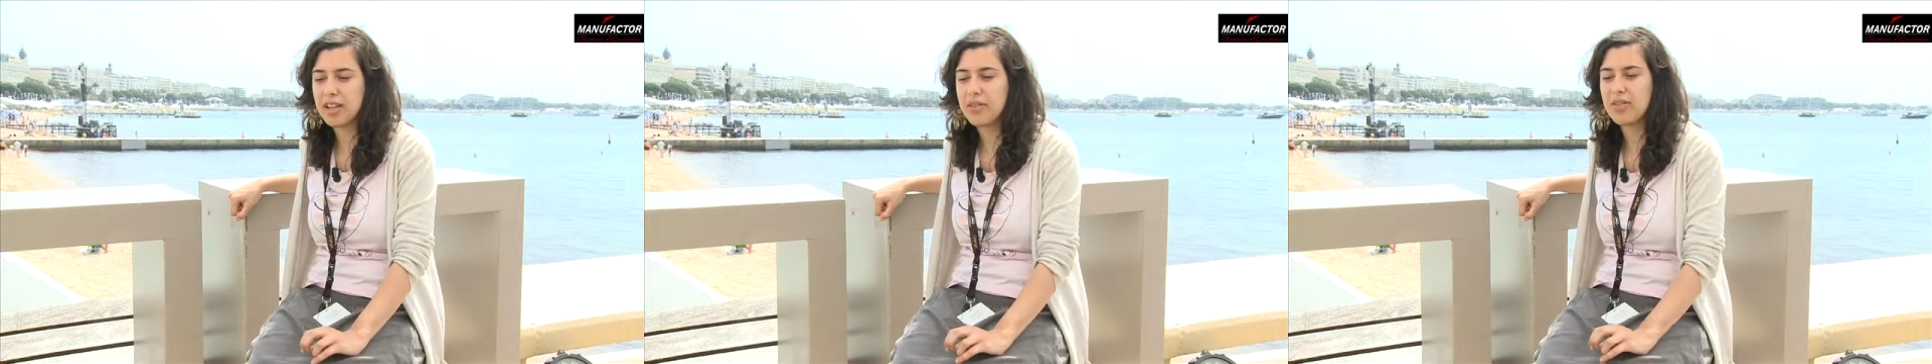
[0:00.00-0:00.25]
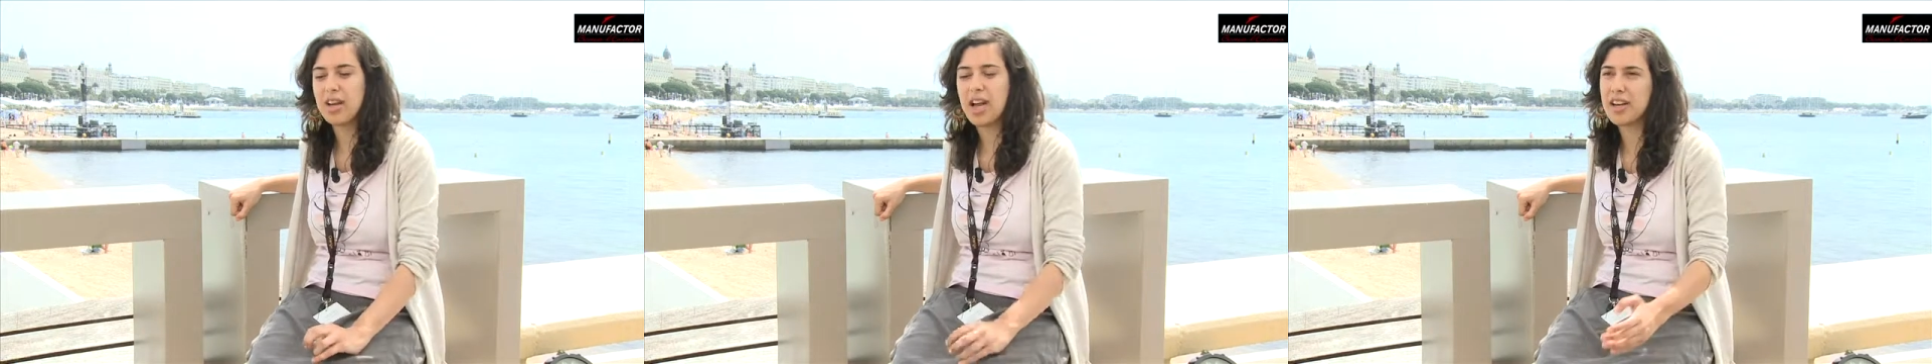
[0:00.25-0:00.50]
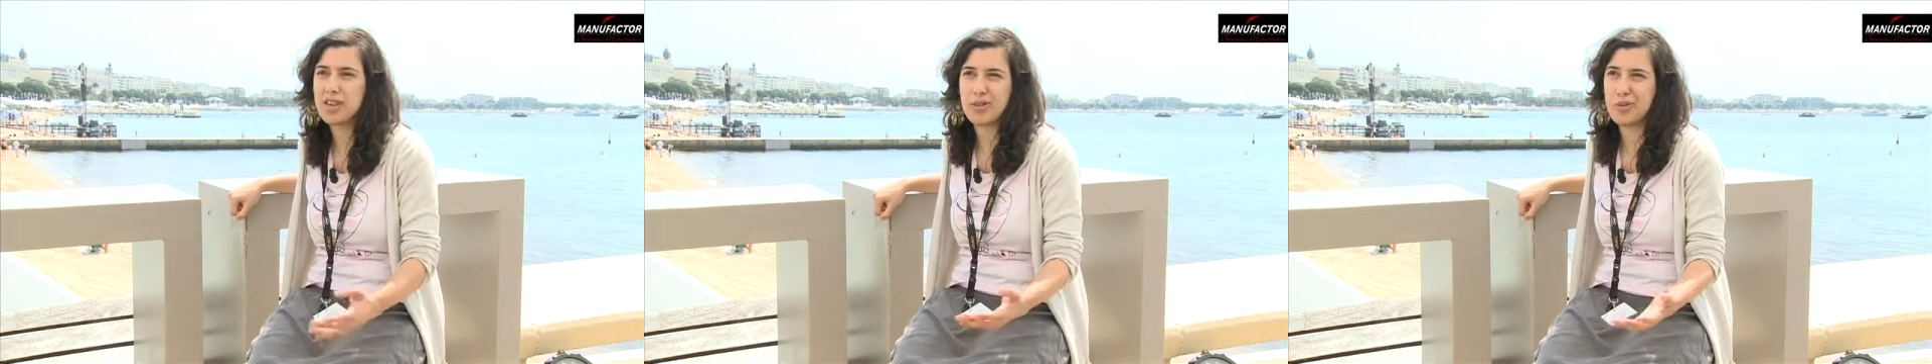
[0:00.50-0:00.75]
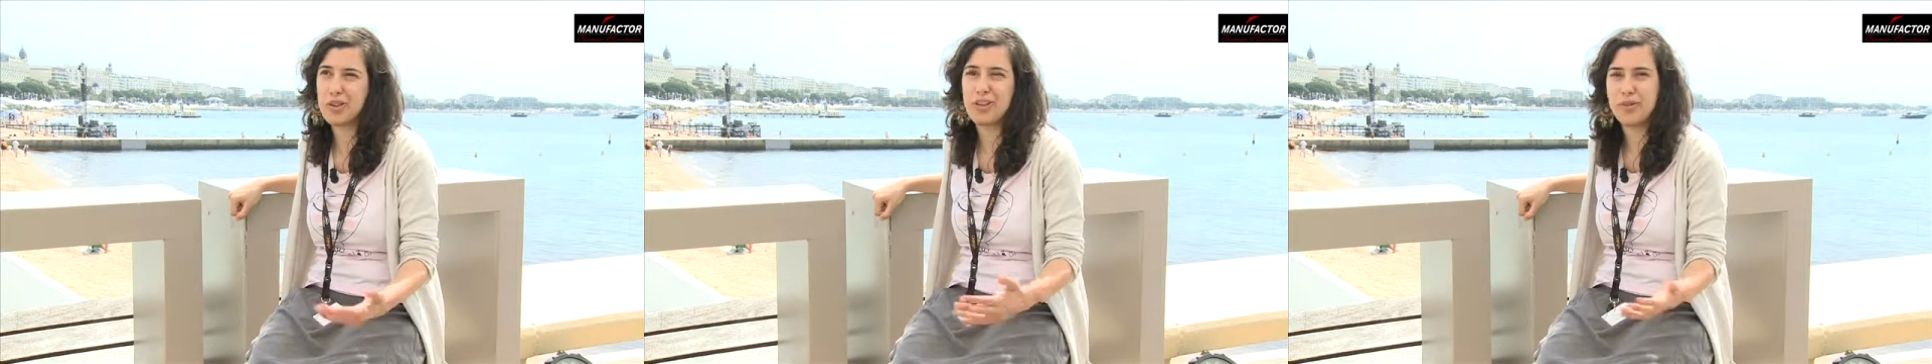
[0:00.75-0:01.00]
even
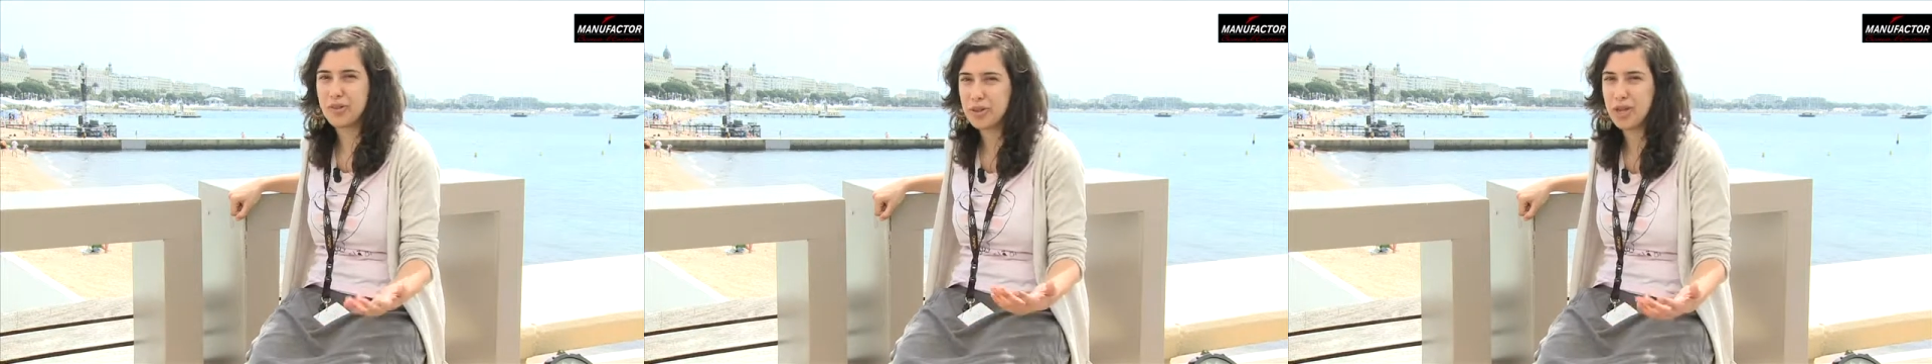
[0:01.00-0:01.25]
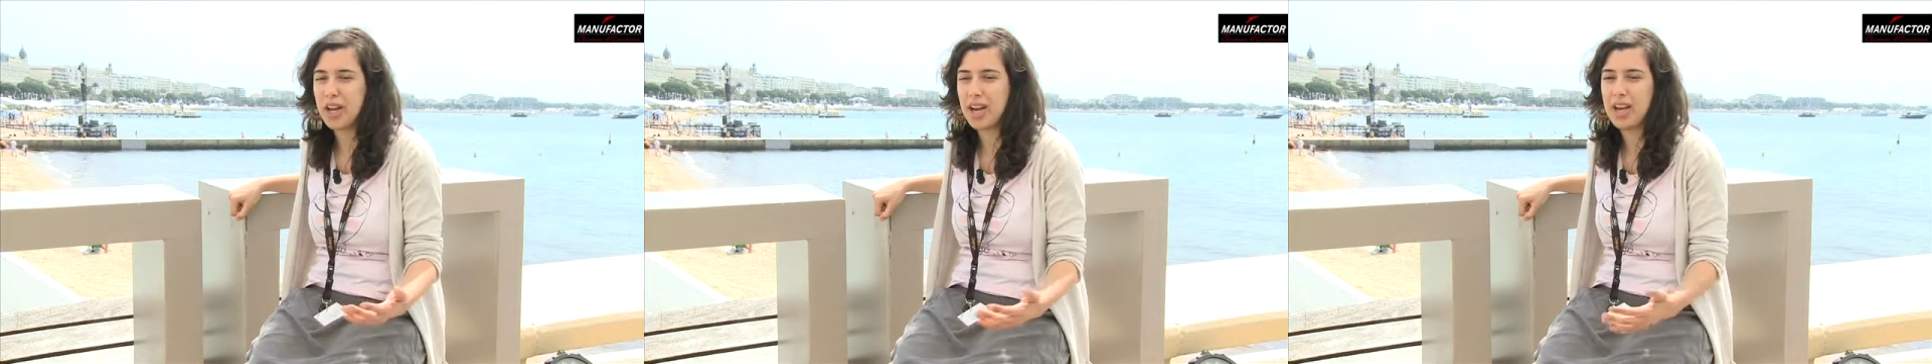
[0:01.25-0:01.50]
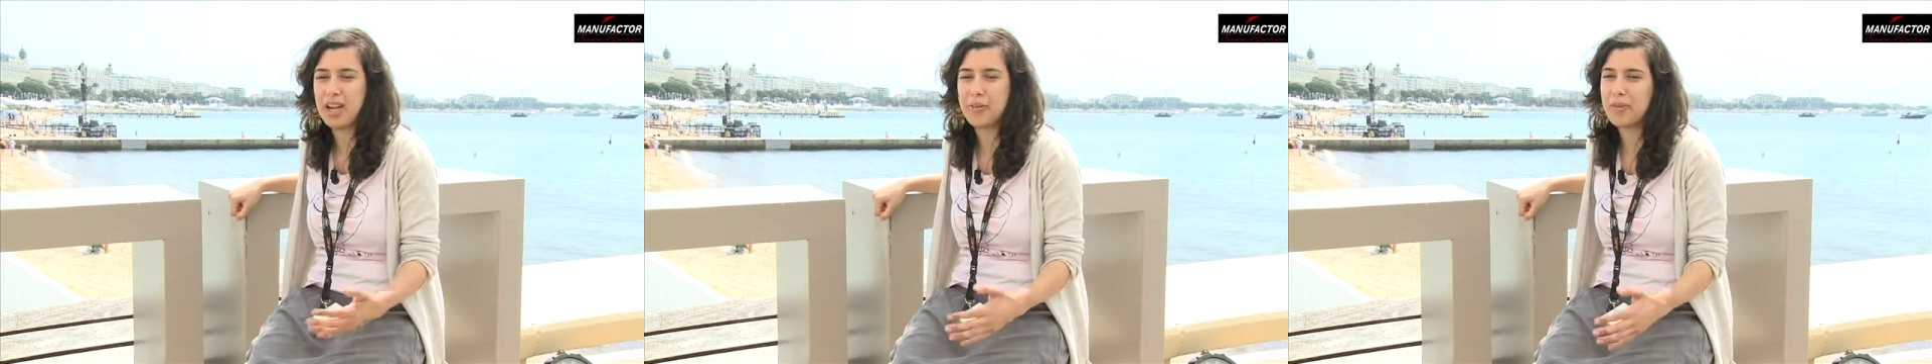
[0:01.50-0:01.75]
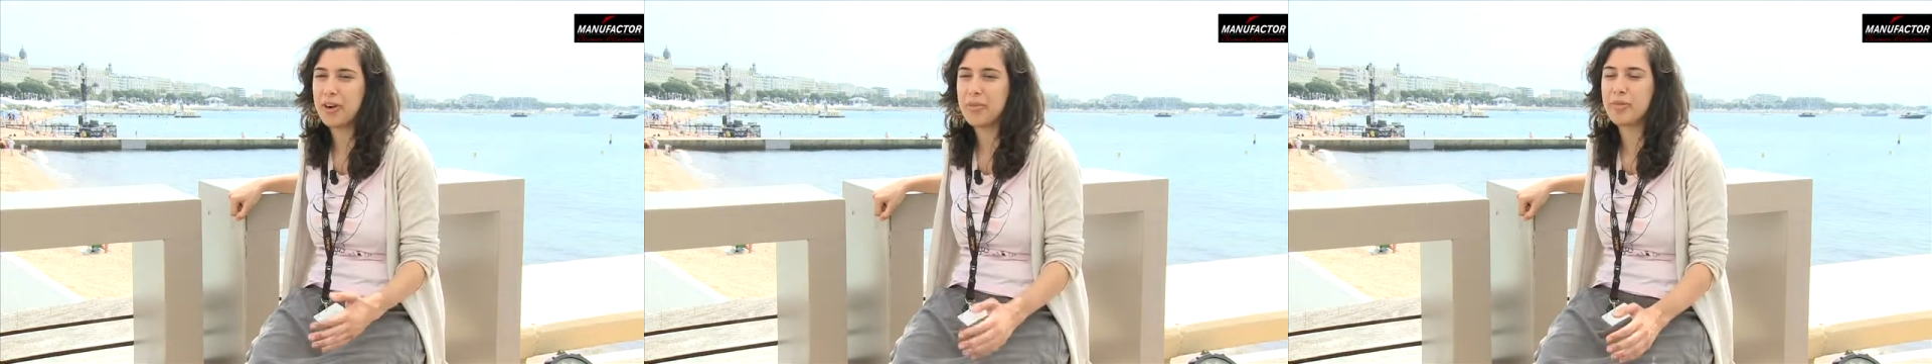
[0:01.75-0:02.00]
Haneke's work, even though I like
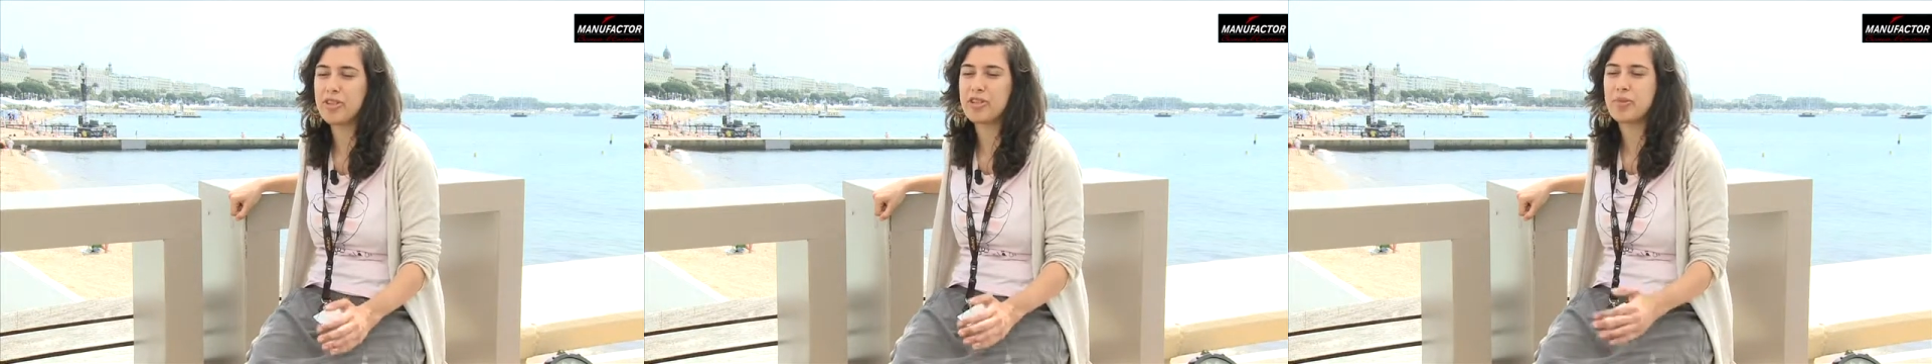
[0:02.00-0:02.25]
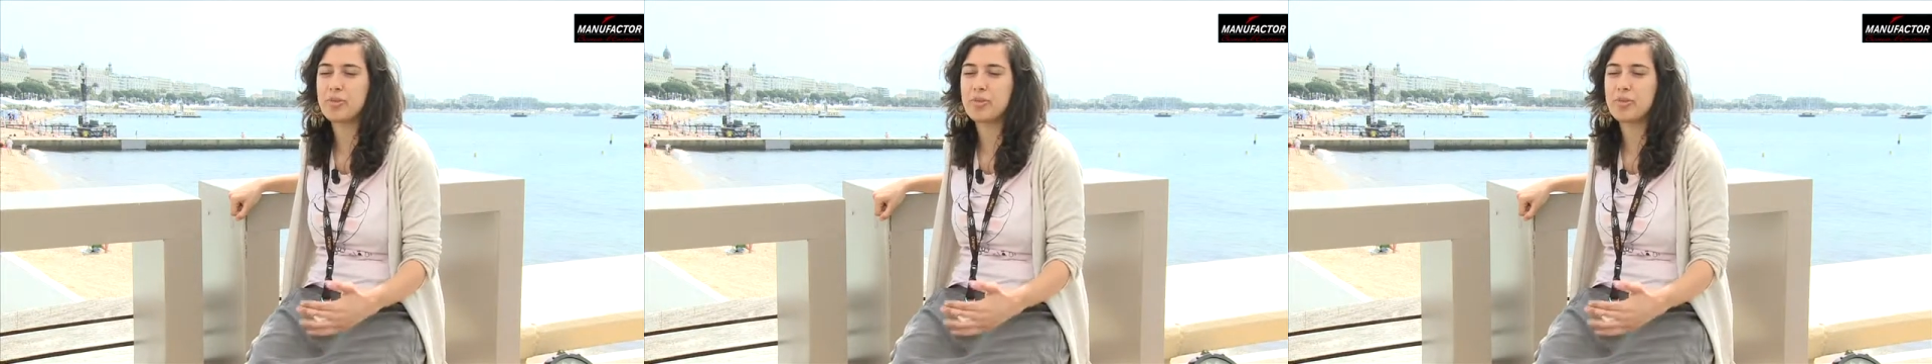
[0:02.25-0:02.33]
him very much,